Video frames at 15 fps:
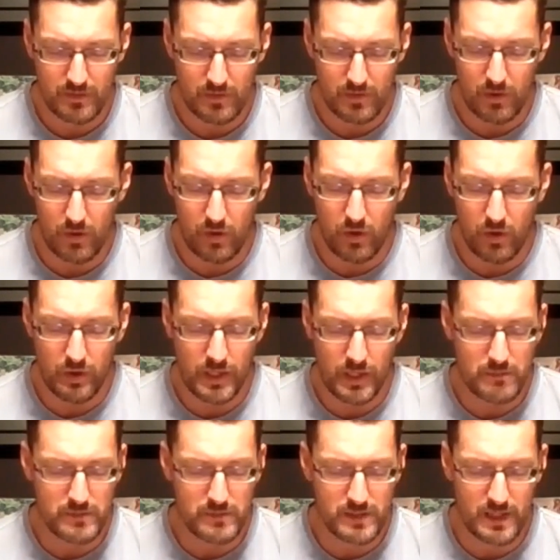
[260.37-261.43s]
all
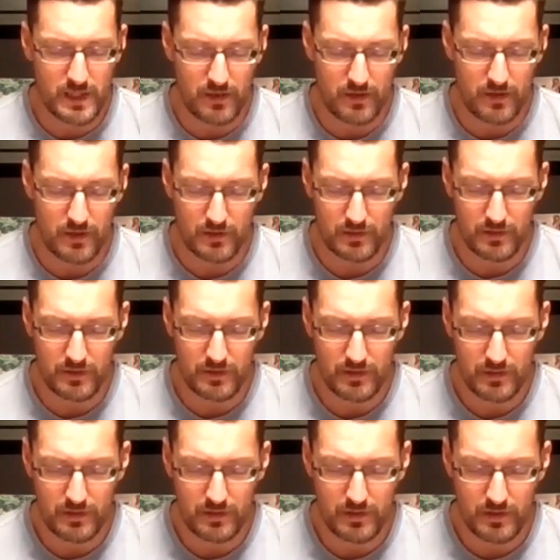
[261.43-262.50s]
came together
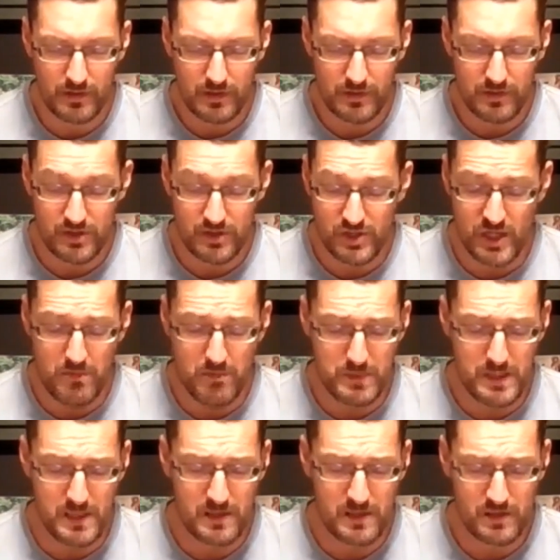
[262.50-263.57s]
to shape
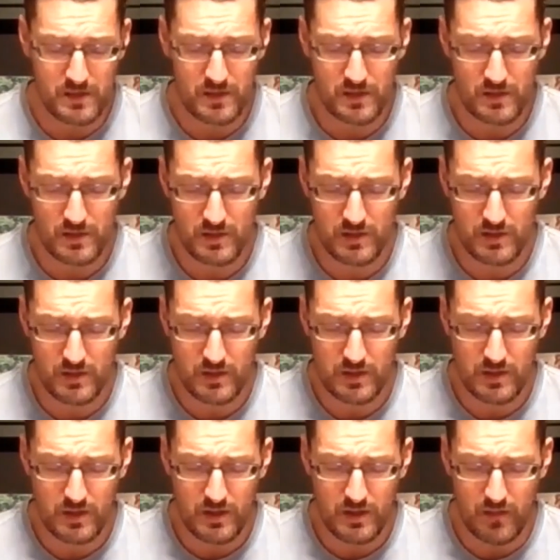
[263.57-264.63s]
me
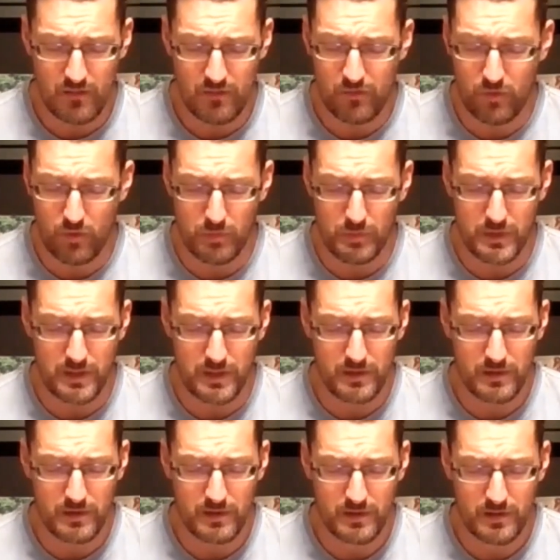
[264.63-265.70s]
and form me.
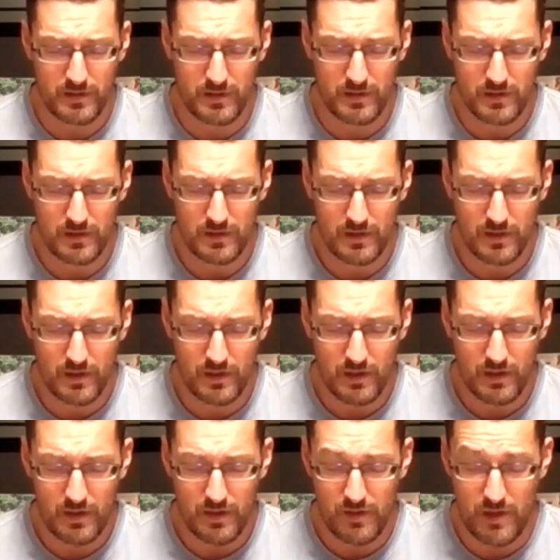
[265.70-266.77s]

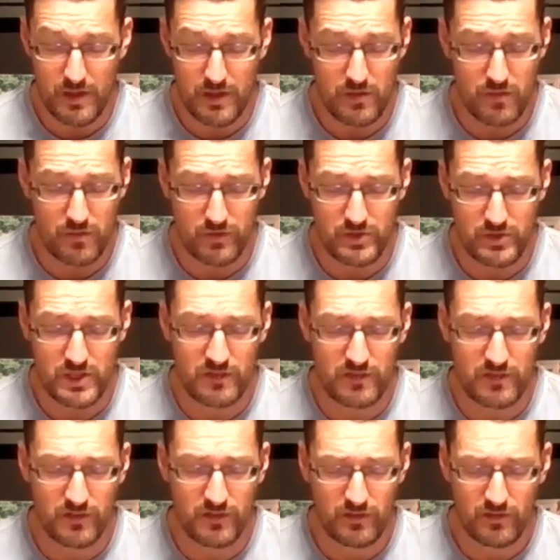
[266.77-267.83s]
Thank you for
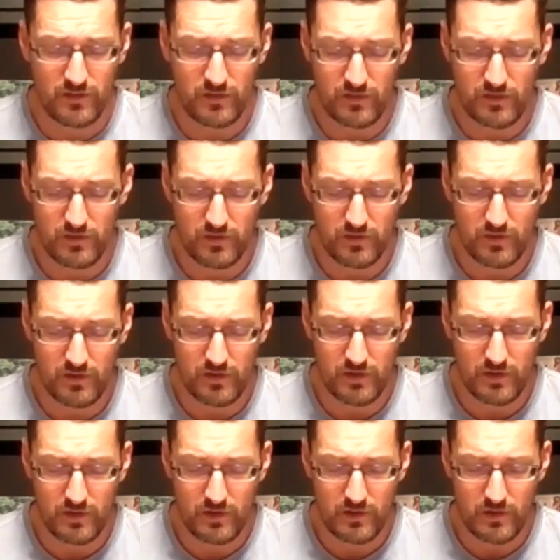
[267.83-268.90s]
Jesus.
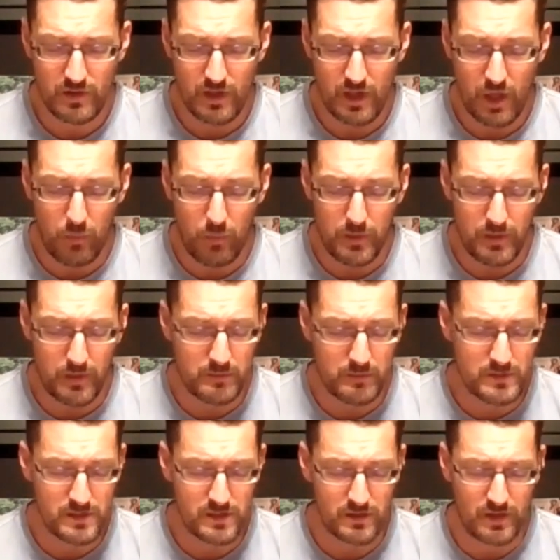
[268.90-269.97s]
Help him
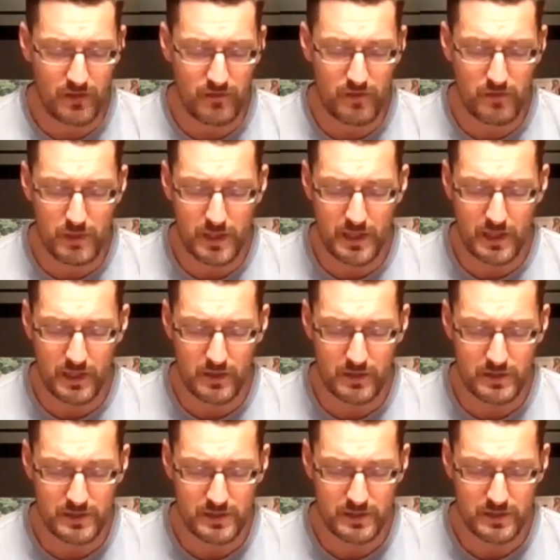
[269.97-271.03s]
to live in my heart